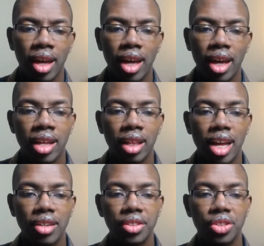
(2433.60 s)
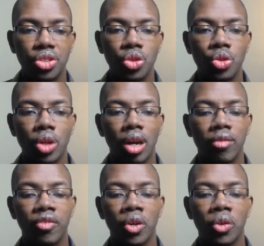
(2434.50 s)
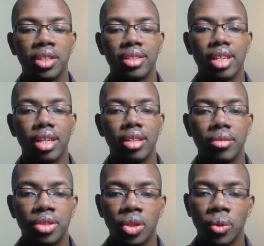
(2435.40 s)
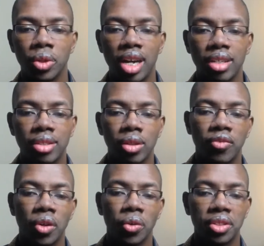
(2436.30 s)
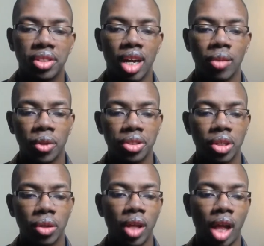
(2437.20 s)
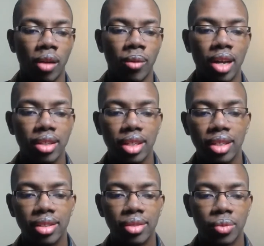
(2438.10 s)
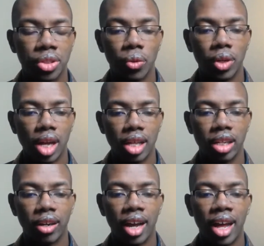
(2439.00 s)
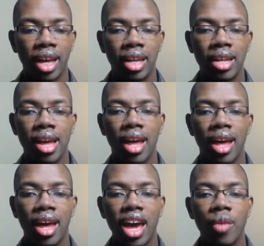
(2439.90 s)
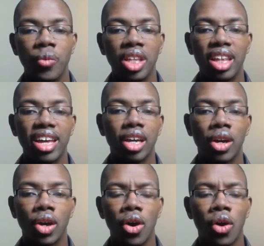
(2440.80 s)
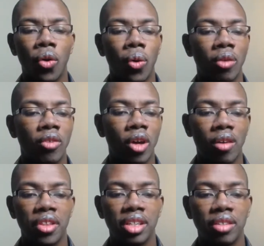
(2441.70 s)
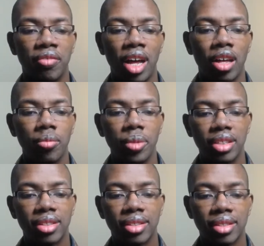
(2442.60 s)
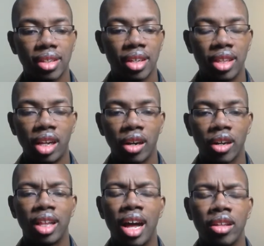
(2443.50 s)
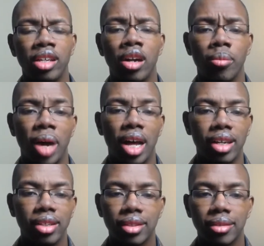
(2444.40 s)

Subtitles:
it allows us to draw our focus in. So we're not so focused on what's going on around us, what's going on in our head, and we let go of all of the defilements that are clouding our mind.